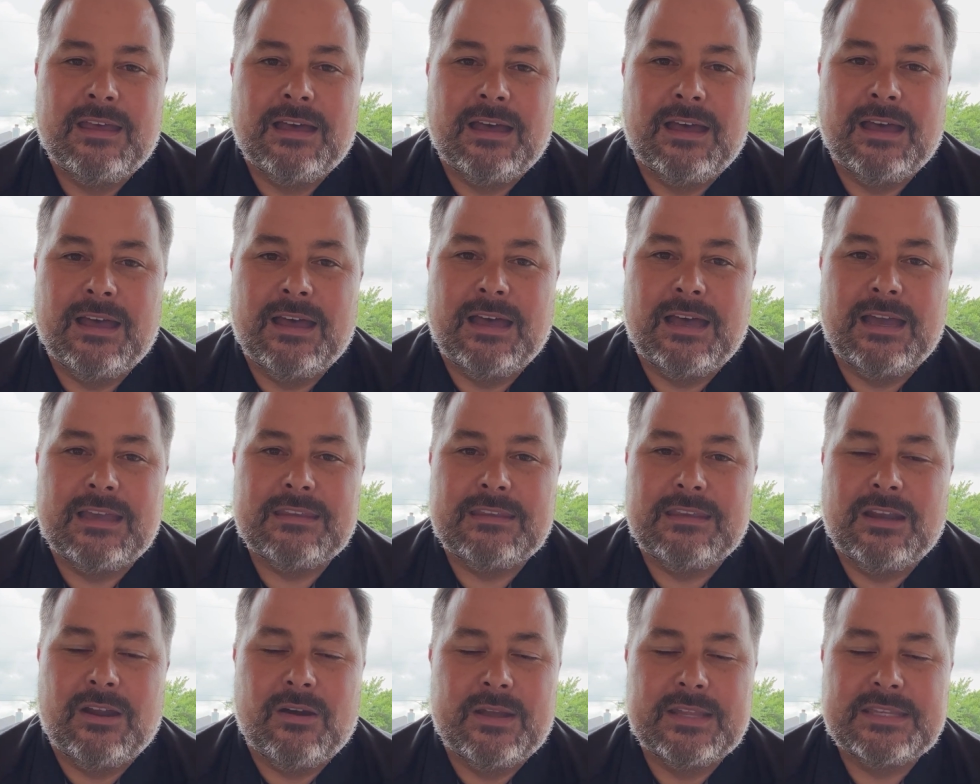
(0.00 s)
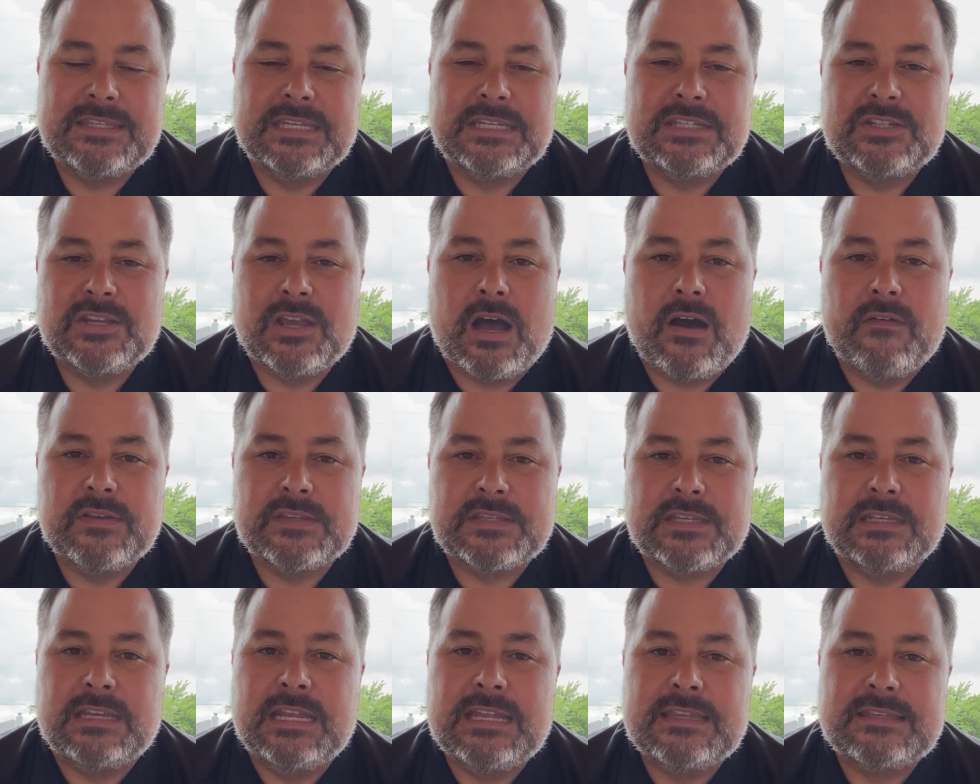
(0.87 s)
it's
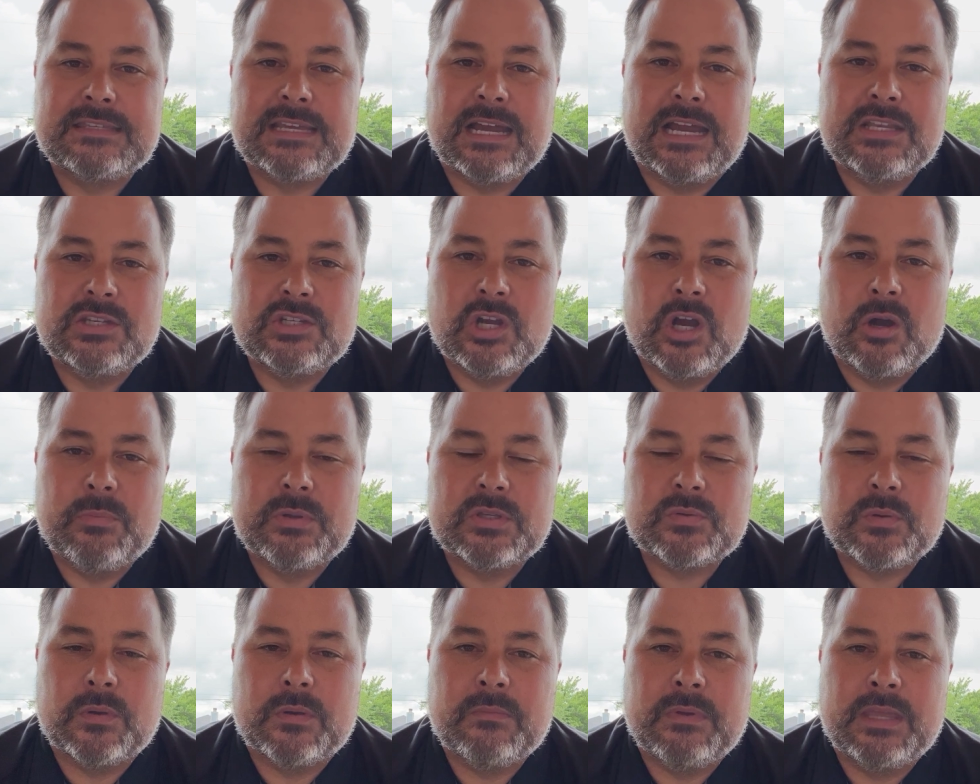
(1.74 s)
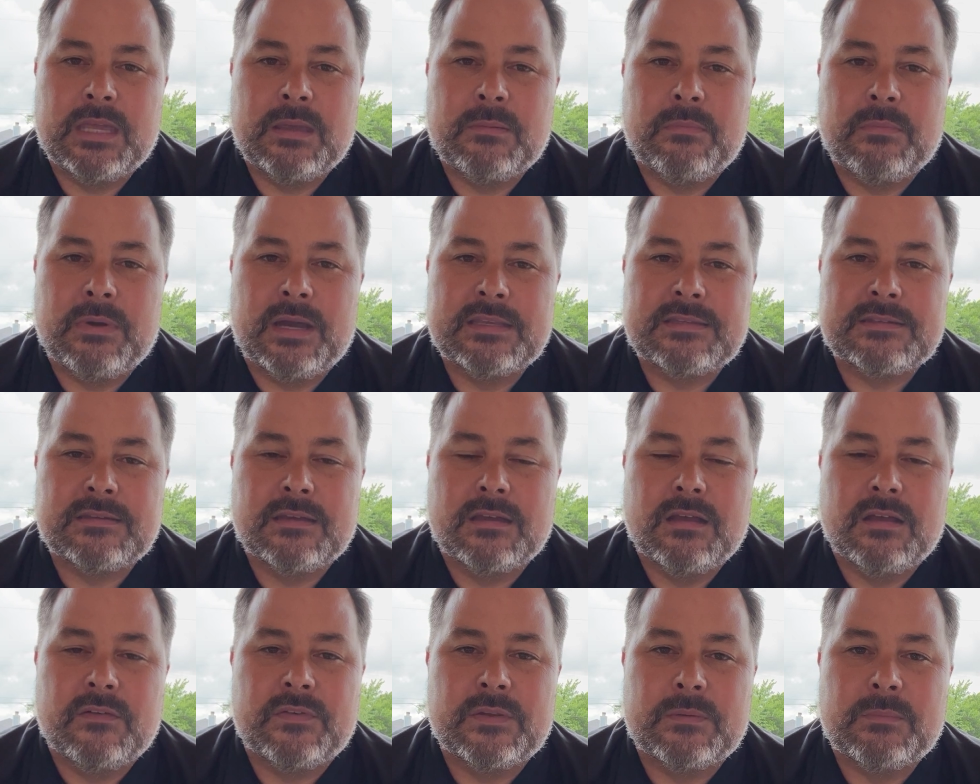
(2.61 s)
obviously an inside joke between him,
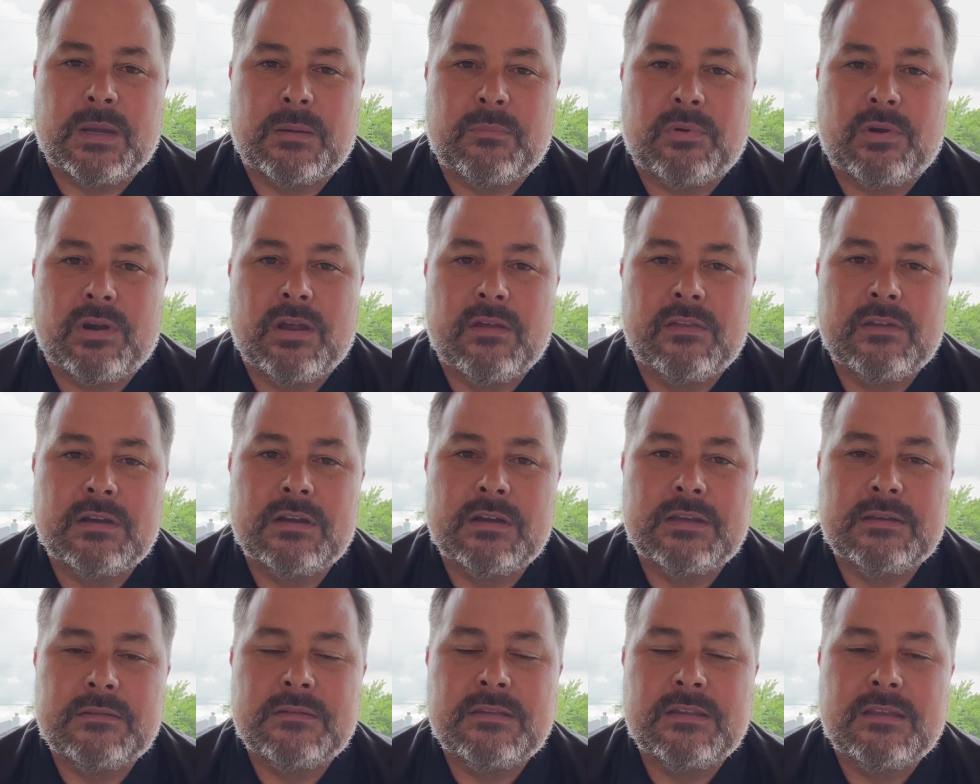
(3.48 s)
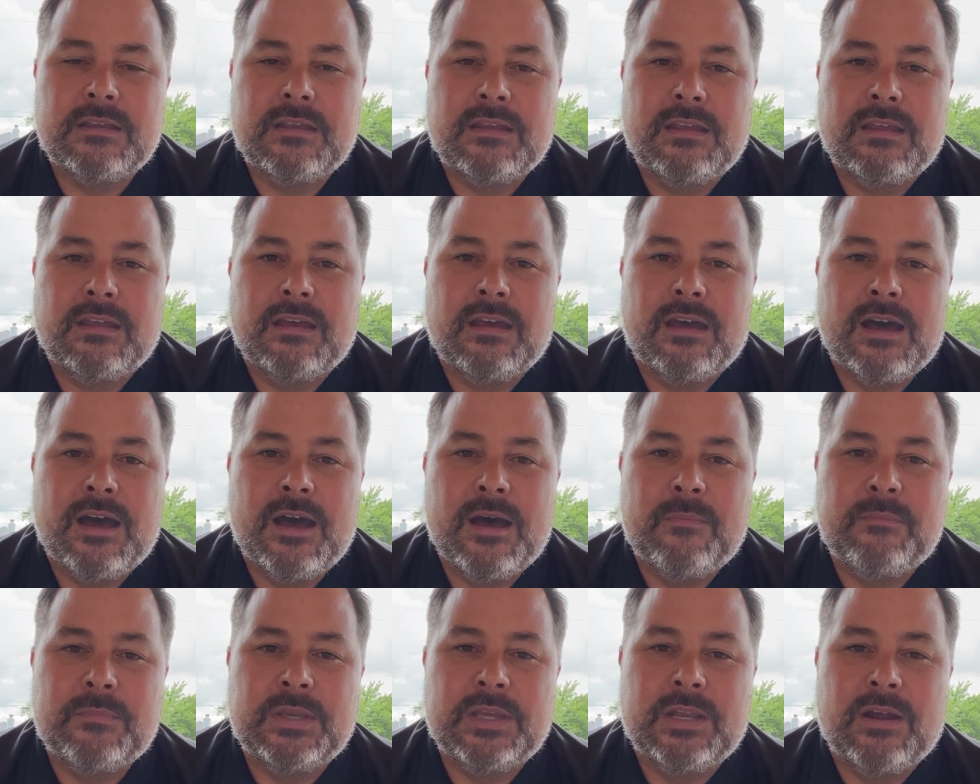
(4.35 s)
myself, and my brother. And
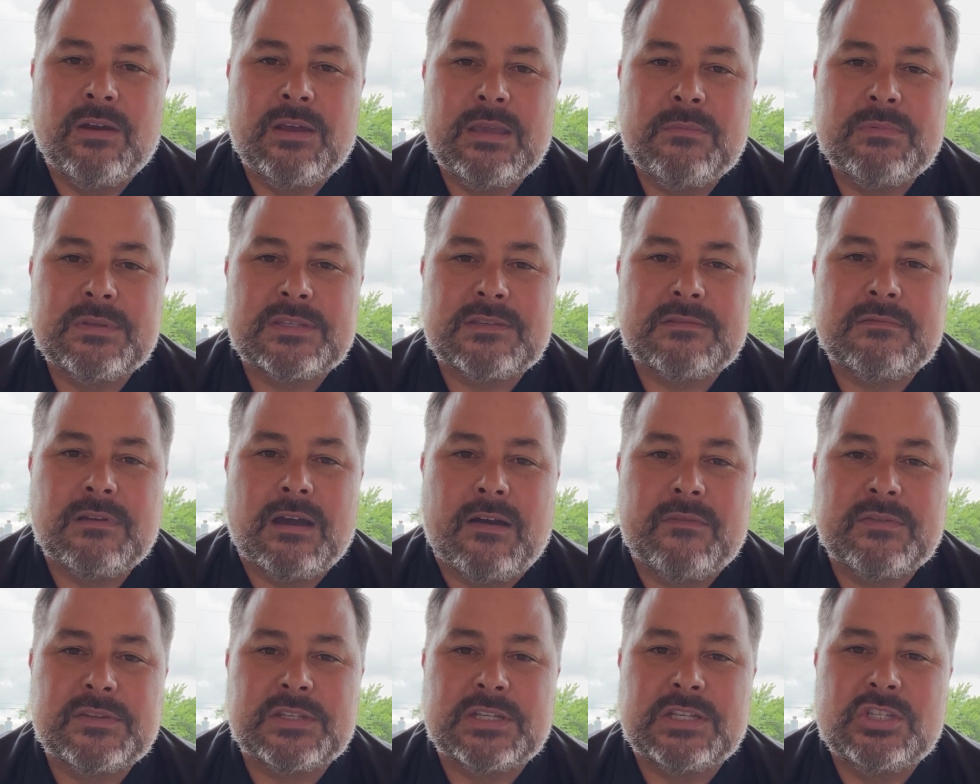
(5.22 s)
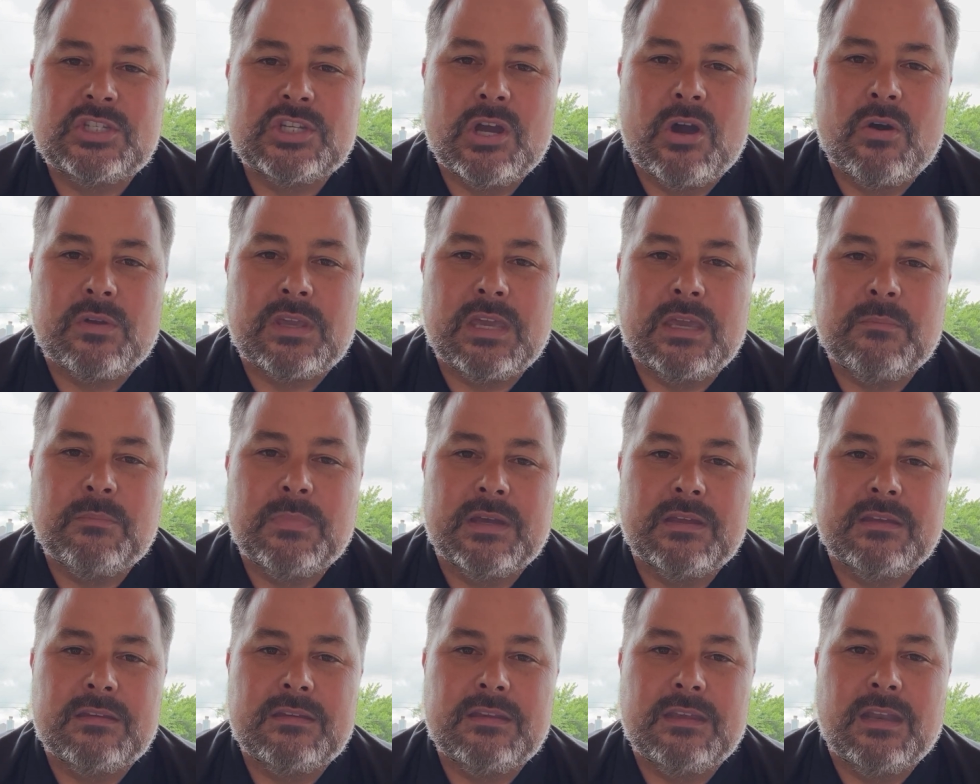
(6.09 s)
he was obviously joking,
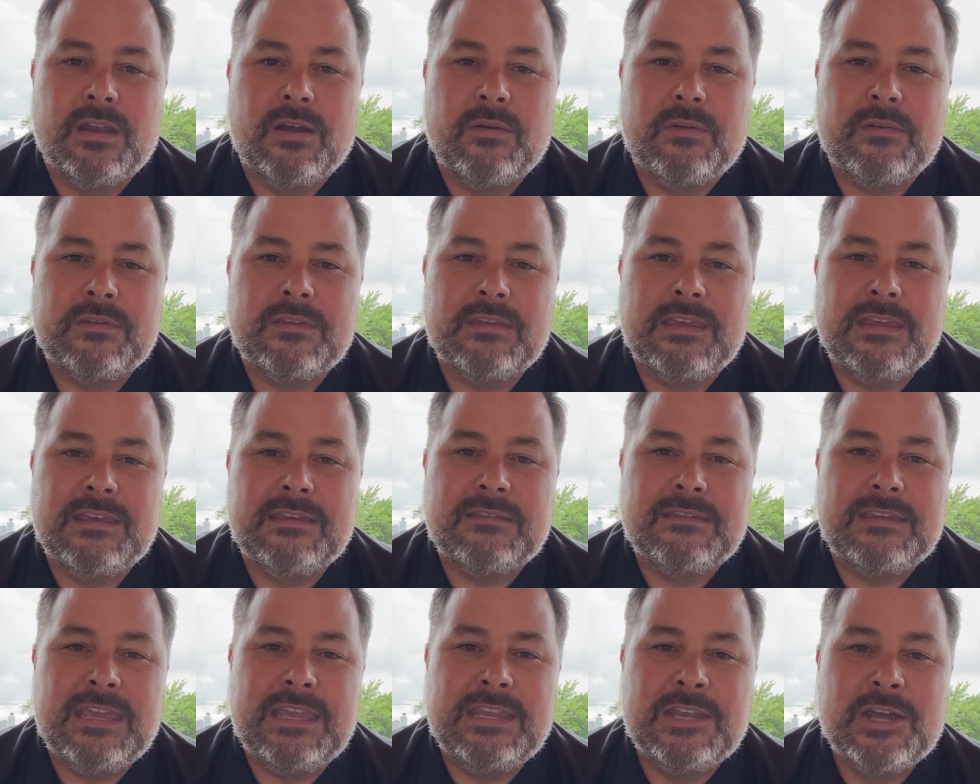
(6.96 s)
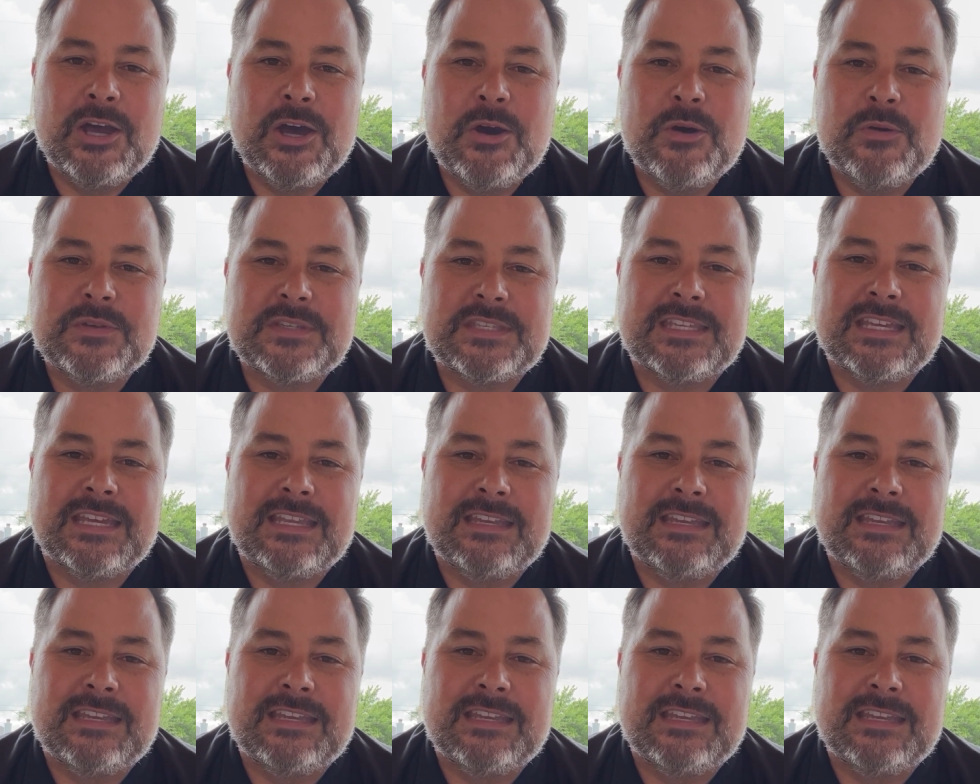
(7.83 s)
but he knows